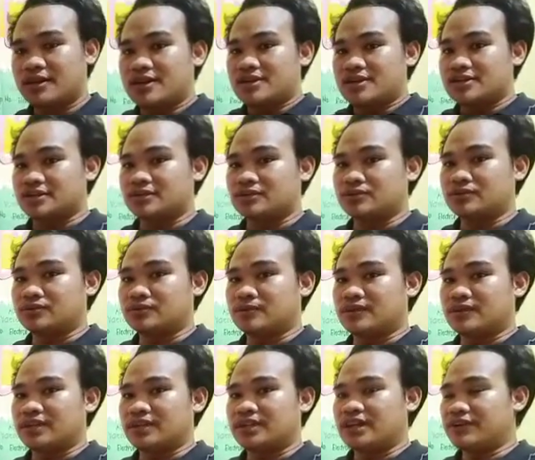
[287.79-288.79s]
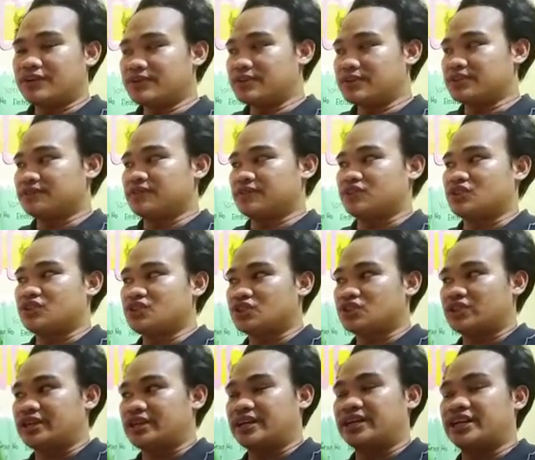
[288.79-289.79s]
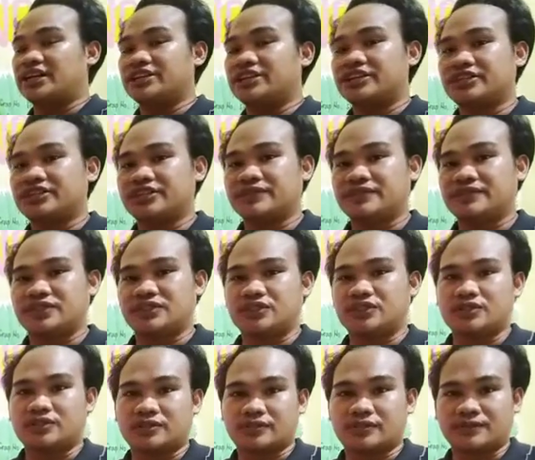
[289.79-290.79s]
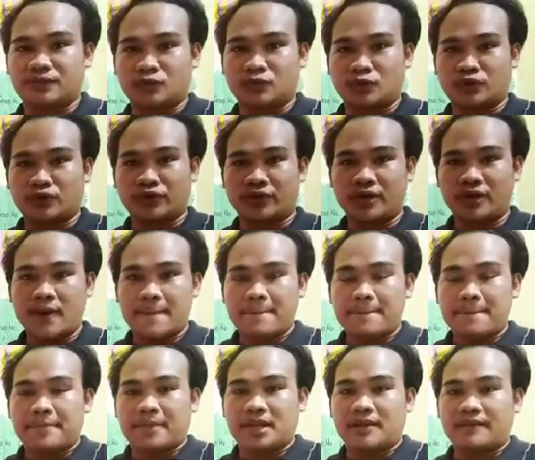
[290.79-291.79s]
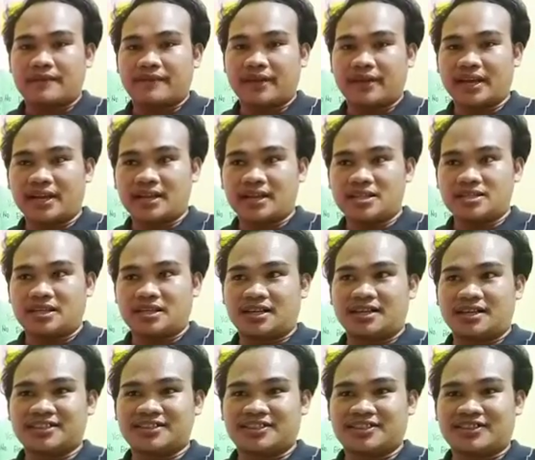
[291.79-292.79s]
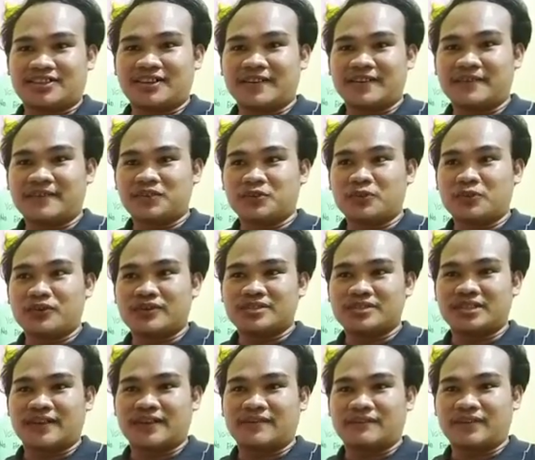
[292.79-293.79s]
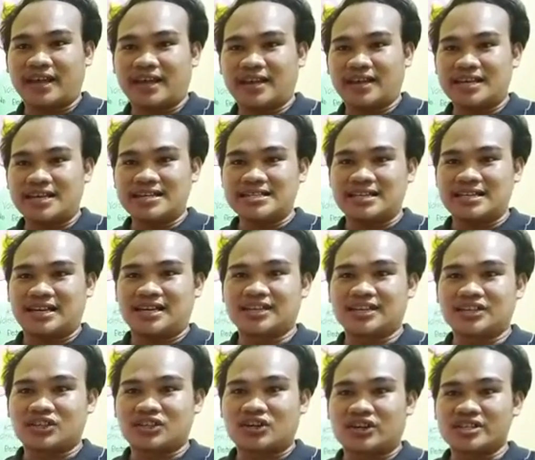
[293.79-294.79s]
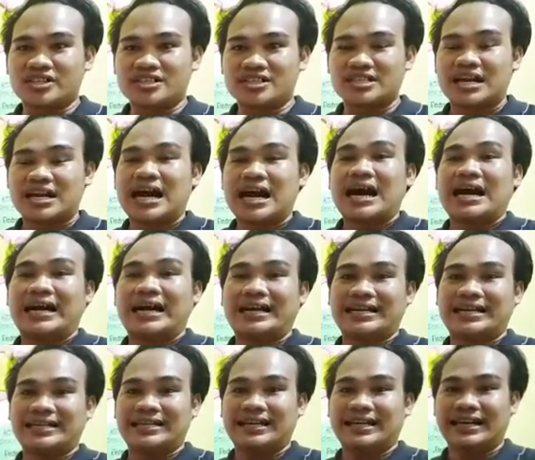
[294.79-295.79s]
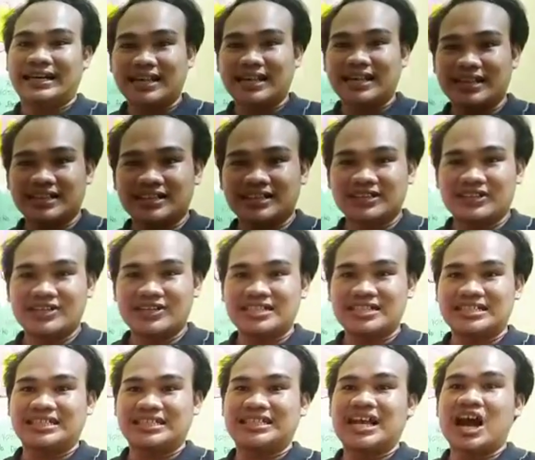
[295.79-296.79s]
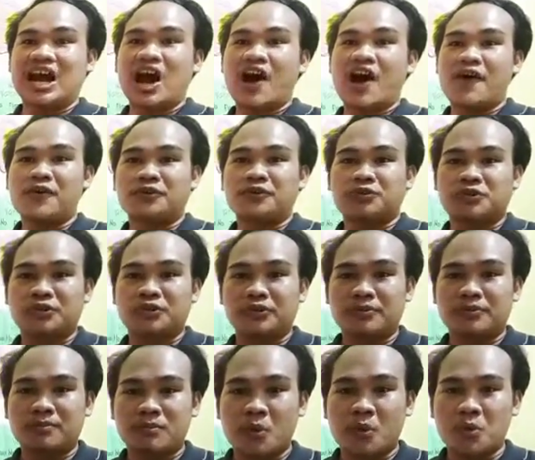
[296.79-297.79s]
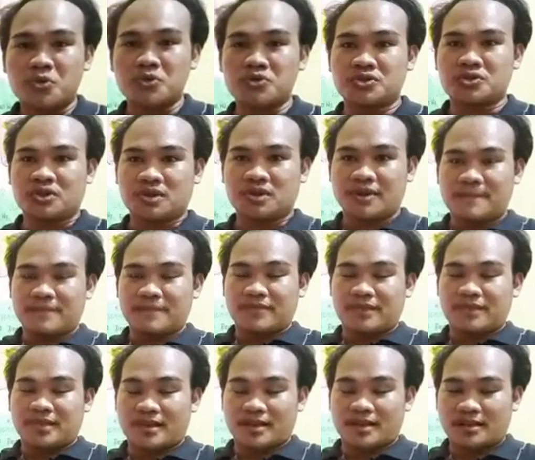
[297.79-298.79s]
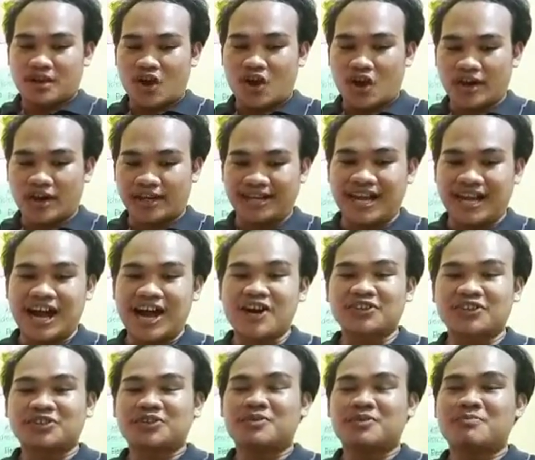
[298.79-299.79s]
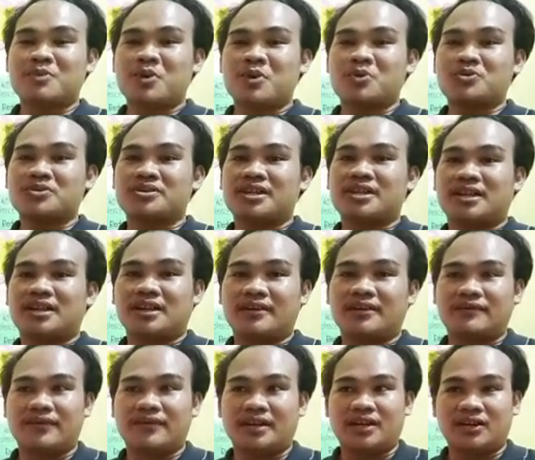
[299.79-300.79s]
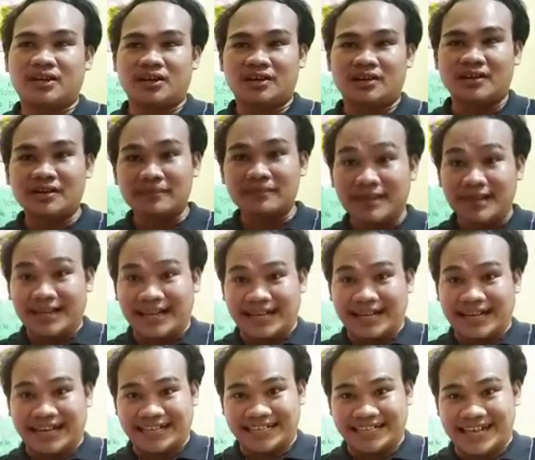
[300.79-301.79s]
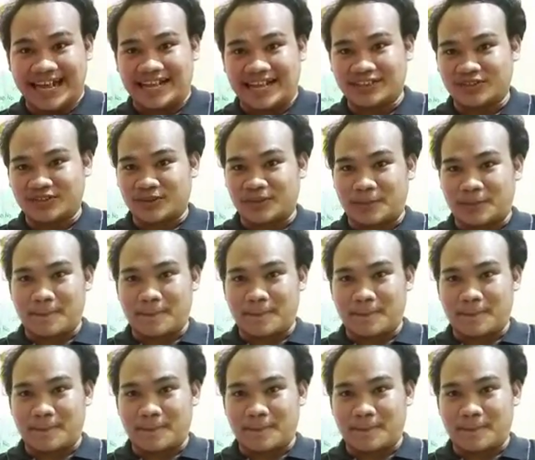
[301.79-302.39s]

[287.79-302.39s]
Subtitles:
So in our definition, another definition for valence electron, so when you say valence electrons, are the electrons in the outermost in the outermost level of an atom.